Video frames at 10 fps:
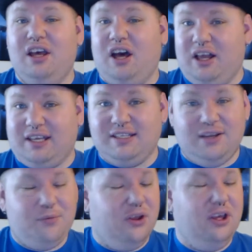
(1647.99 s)
Like I
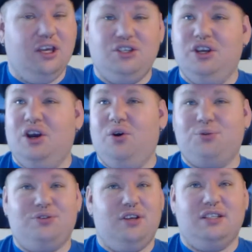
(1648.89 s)
said, really good
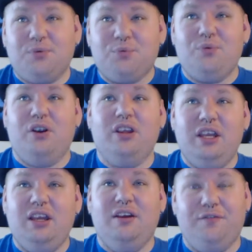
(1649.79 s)
jokes. It's a really